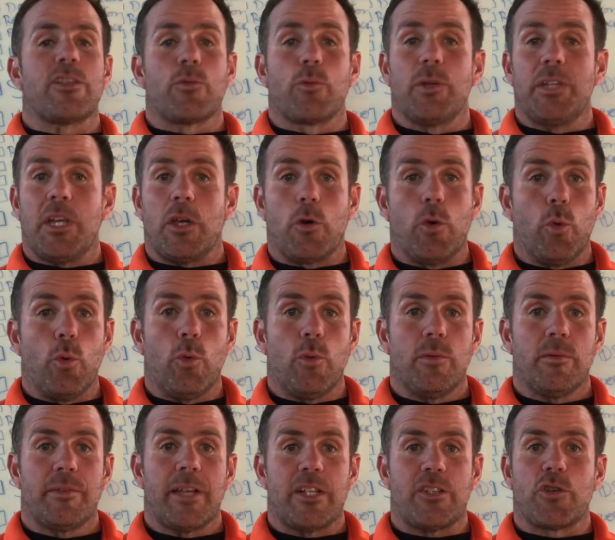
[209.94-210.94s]
really
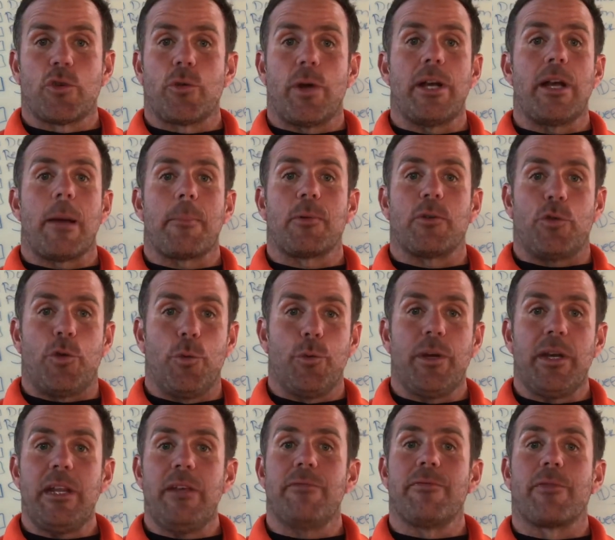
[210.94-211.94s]
cool. That's a great
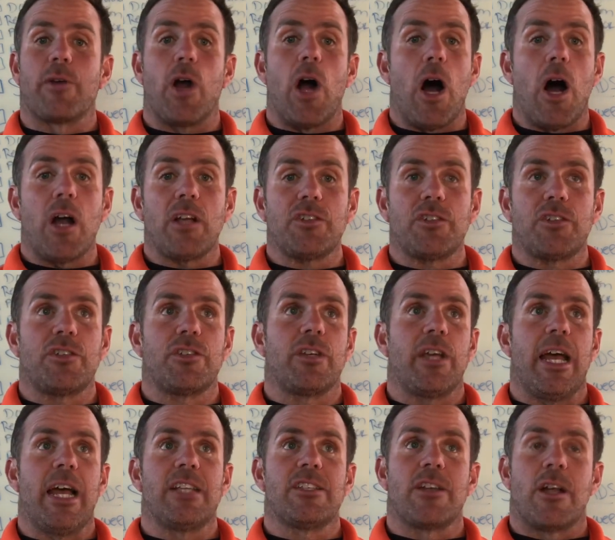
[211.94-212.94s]
opportunity for us
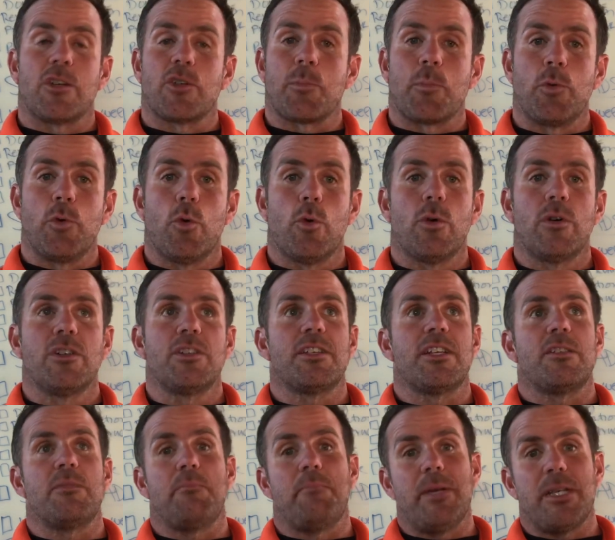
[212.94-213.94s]
as entrepreneurs,
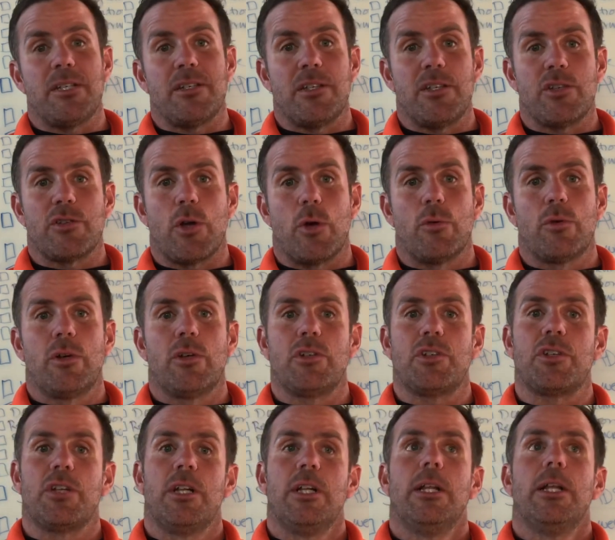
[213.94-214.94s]
as business
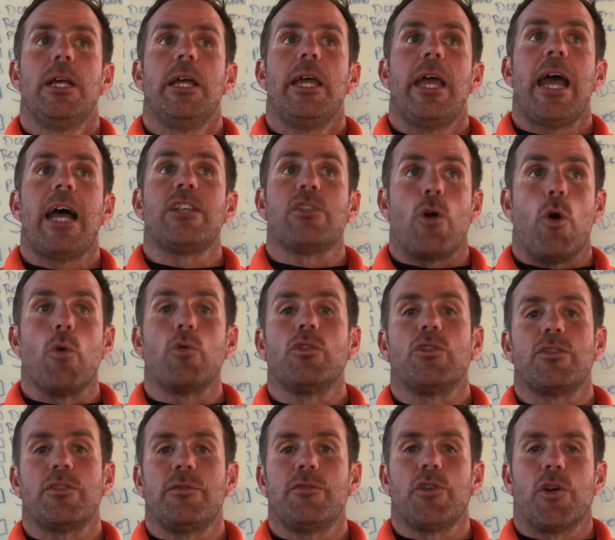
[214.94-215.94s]
owners, as
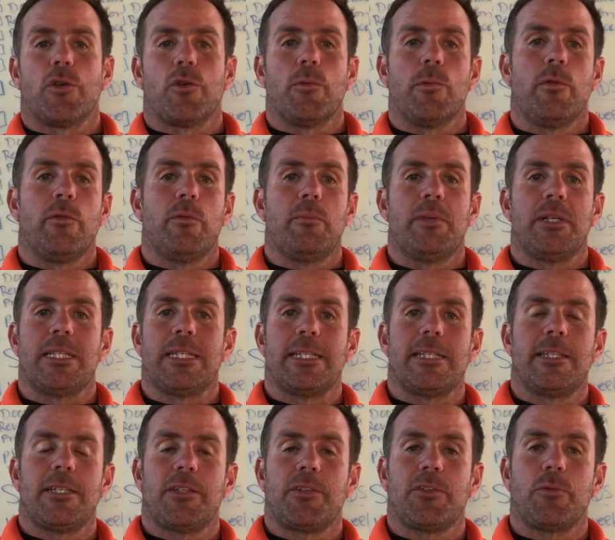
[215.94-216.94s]
owners of junk removal
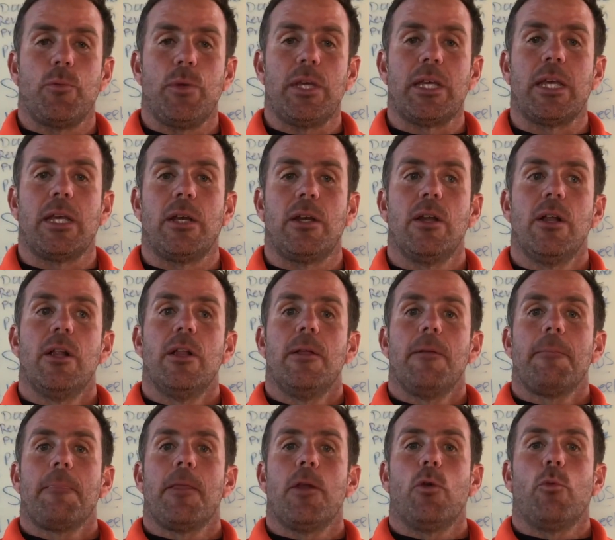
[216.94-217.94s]
businesses. We can
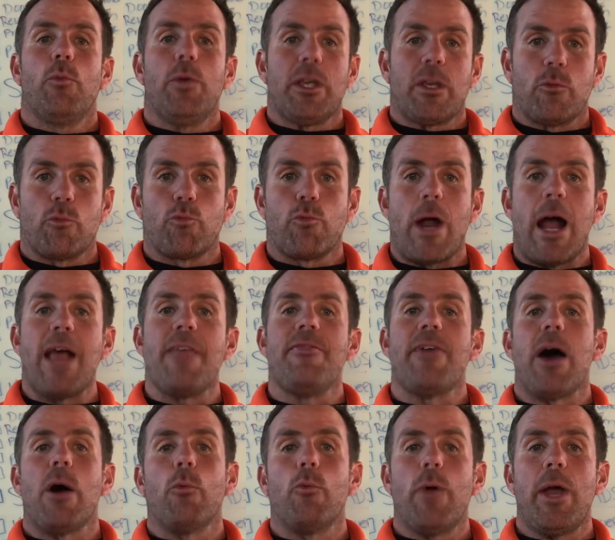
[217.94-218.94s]
ride
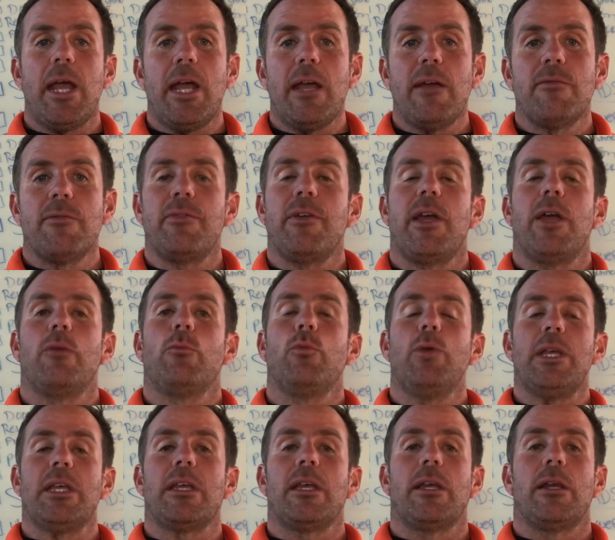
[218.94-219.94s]
that wave, and
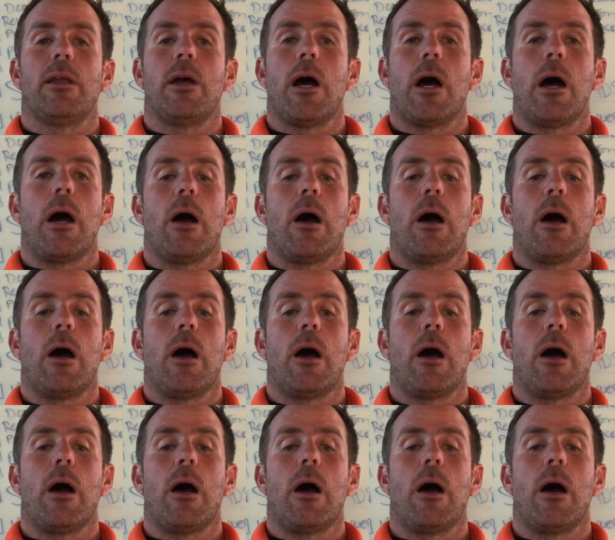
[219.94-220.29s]
we can,